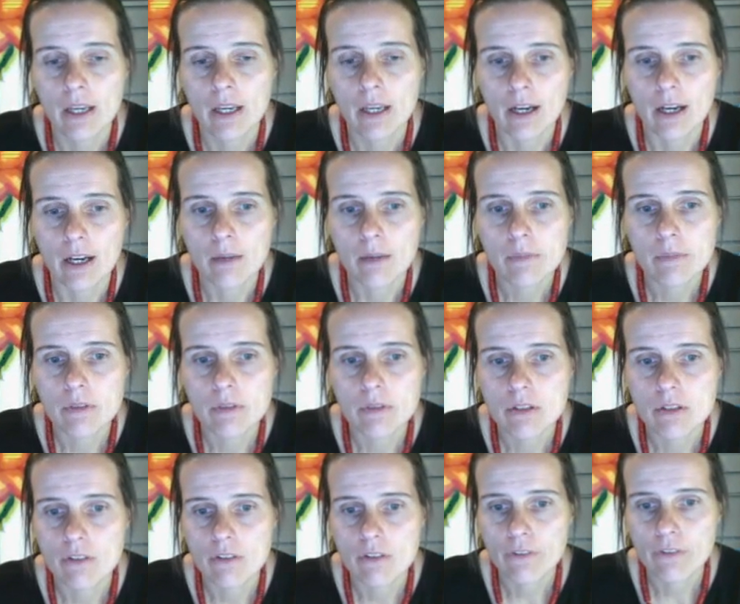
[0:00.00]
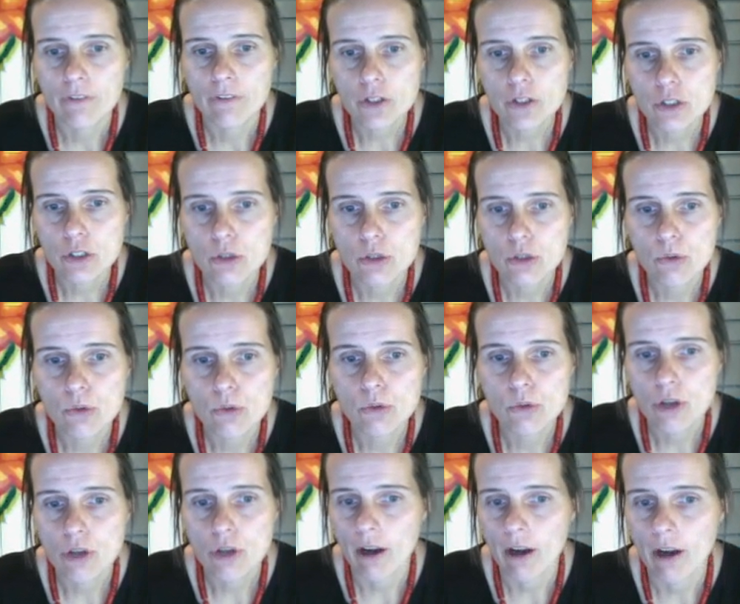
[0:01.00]
The first 2
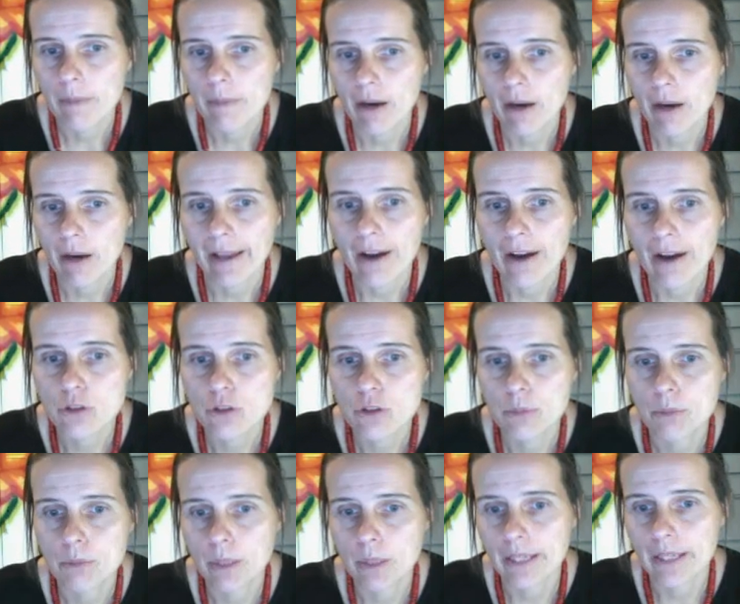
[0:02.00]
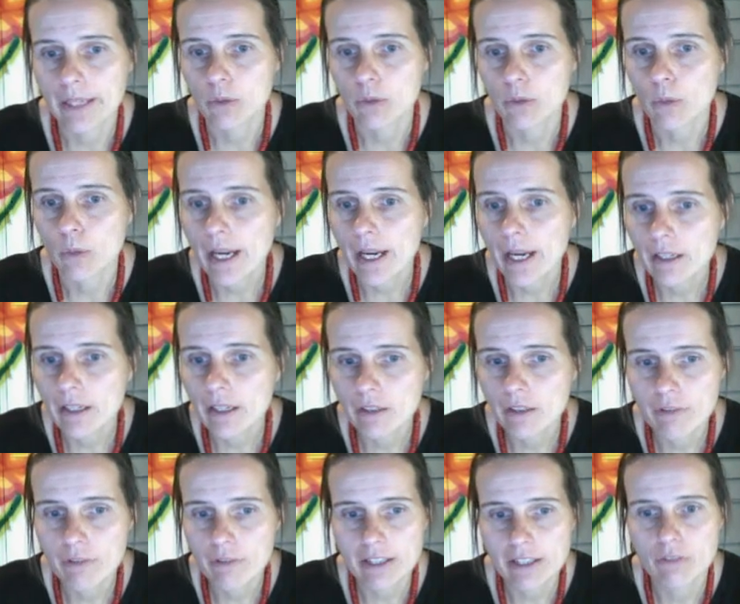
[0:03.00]
talk about how to plan and write an
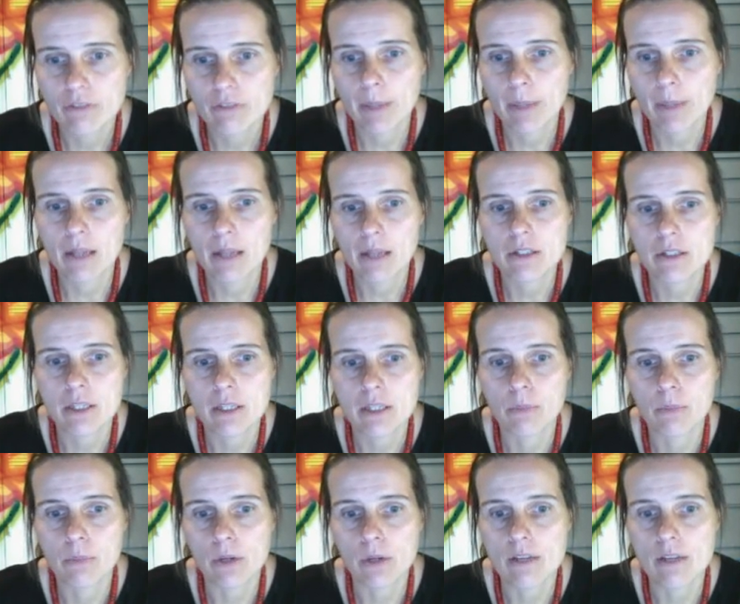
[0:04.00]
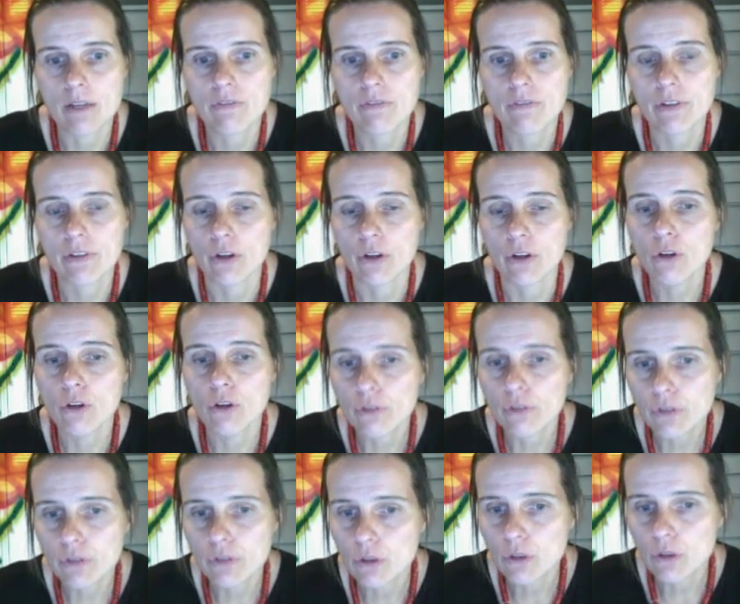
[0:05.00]
effective policy brief, an
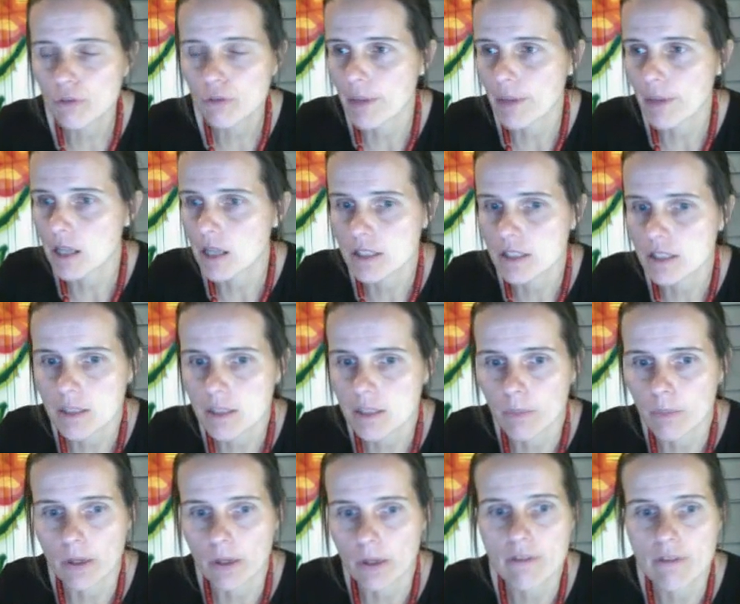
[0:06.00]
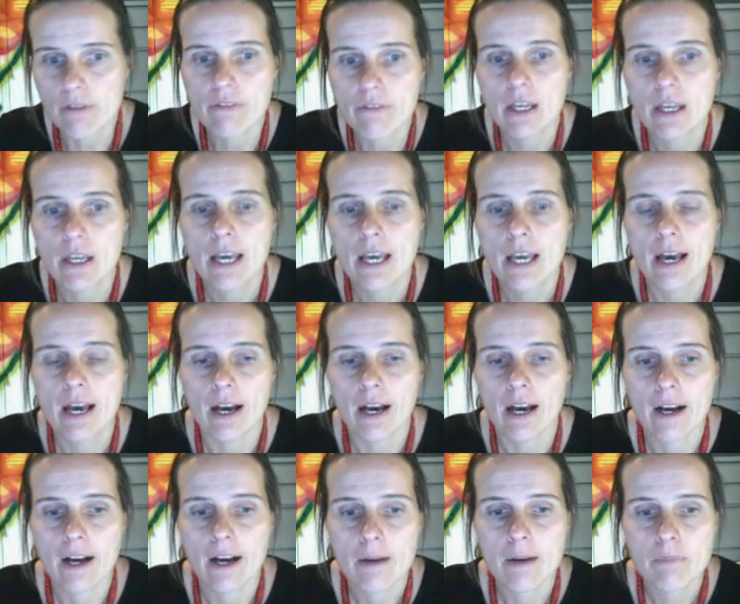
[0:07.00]
overview of a policy brief.
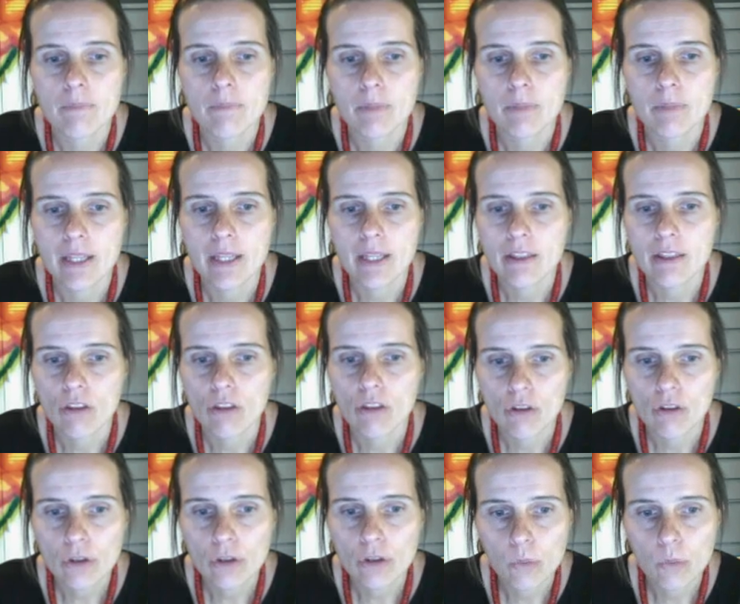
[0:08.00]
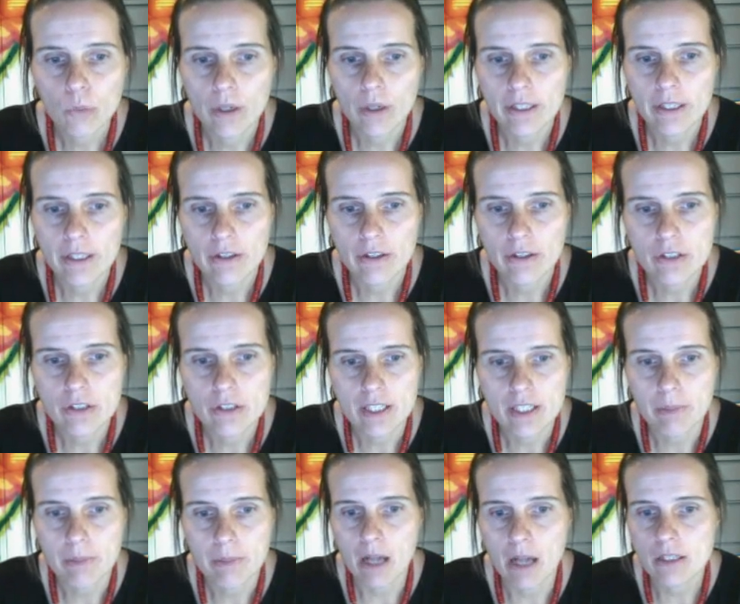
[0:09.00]
But then the third one here
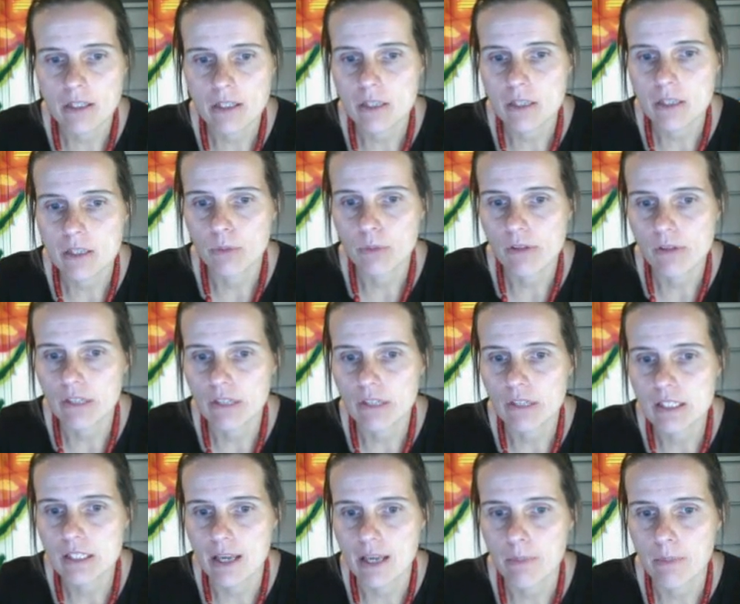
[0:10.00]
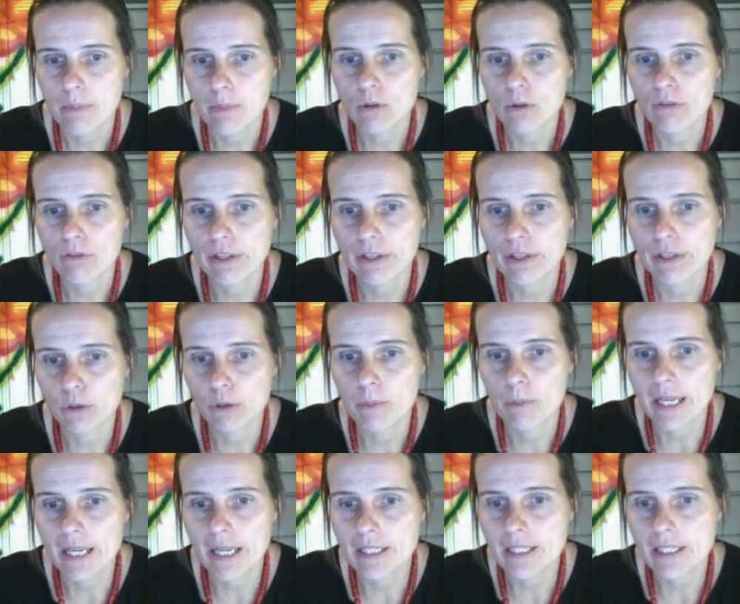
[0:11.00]
says Policy Brief Example, Federal
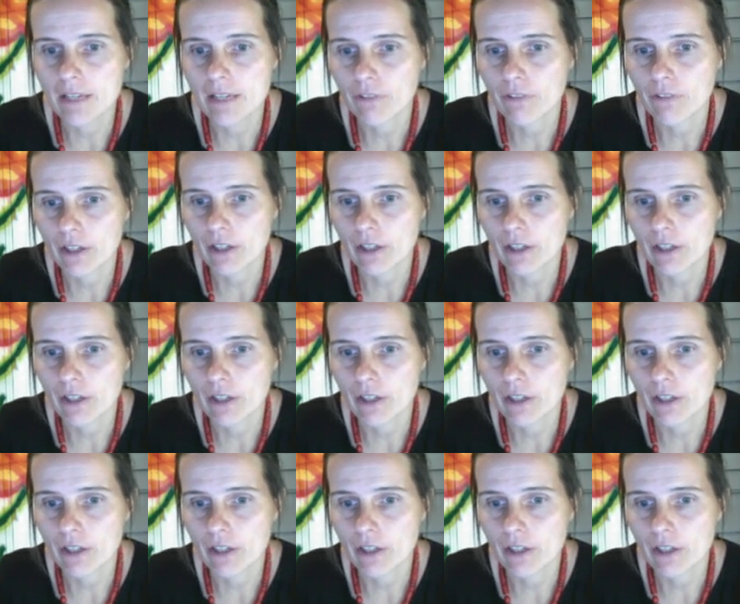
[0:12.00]
Mandate for